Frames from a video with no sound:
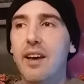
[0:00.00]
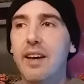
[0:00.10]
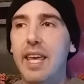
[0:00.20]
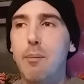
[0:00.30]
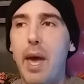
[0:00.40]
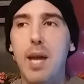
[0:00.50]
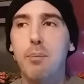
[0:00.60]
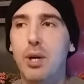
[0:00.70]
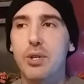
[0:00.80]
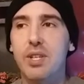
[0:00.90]
a bad
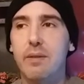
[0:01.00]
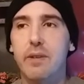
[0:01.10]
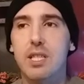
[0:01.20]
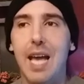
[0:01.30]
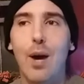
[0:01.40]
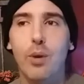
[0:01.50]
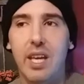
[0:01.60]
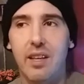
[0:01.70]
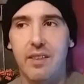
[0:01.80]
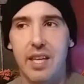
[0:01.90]
person for
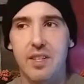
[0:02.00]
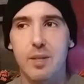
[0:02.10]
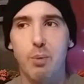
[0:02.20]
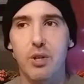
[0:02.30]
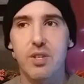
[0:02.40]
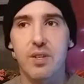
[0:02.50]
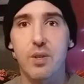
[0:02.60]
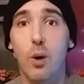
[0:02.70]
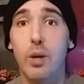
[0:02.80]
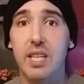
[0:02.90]
doubting that this person is
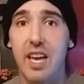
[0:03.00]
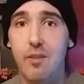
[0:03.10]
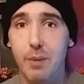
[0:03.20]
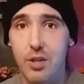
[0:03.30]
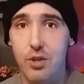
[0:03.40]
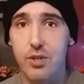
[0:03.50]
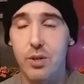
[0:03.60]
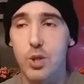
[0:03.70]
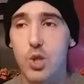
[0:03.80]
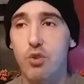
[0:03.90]
going to have major
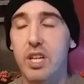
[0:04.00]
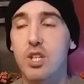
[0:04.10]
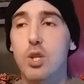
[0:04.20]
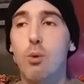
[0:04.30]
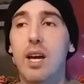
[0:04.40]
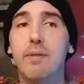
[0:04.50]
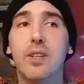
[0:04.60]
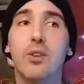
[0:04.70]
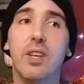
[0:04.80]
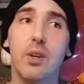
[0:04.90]
surgery? Do I
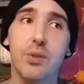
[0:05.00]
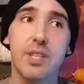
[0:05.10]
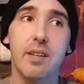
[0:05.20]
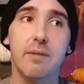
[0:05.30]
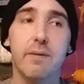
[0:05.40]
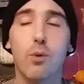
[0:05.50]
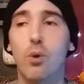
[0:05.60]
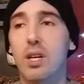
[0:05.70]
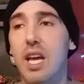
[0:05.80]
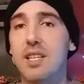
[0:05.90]
feel guilty
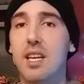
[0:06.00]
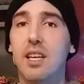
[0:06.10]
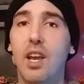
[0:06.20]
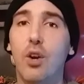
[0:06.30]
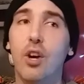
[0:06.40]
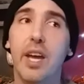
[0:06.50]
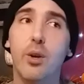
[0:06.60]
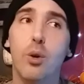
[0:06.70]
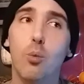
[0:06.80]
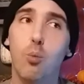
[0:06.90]
for not taking her at
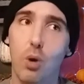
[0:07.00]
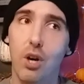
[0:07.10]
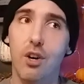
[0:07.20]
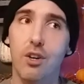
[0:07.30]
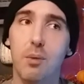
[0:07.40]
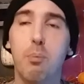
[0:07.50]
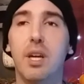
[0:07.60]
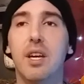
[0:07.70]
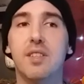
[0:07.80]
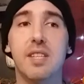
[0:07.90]
her word
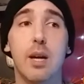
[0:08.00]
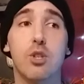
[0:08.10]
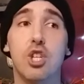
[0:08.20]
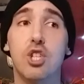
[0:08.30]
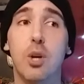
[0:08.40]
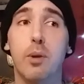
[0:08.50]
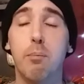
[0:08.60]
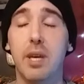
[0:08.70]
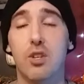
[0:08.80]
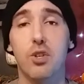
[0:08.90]
because now she's showing
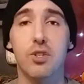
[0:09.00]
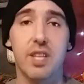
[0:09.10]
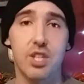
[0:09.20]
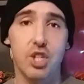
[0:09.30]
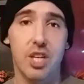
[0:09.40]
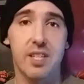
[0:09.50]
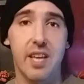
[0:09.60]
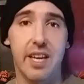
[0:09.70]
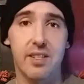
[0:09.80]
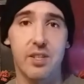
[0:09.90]
pictures that she has
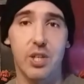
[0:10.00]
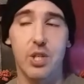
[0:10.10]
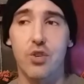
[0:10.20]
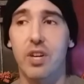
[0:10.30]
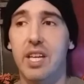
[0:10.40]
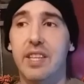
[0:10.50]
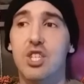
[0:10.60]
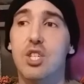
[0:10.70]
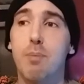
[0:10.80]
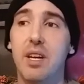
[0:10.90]
had surgery and that
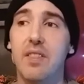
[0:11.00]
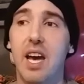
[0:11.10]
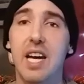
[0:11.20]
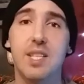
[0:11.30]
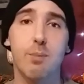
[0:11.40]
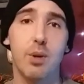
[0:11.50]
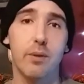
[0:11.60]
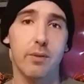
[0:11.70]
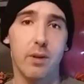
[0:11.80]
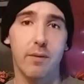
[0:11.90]
she's been in the hospital
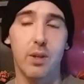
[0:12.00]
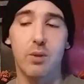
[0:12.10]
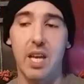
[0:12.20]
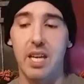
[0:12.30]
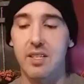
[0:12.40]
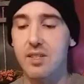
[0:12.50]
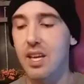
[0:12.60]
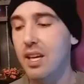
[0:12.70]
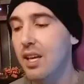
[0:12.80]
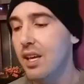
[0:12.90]
for a few days?
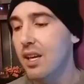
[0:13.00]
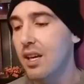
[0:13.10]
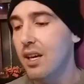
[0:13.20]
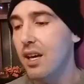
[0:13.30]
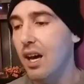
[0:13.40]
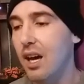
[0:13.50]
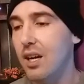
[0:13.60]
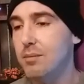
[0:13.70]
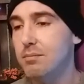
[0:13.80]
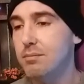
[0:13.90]

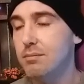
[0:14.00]
Um...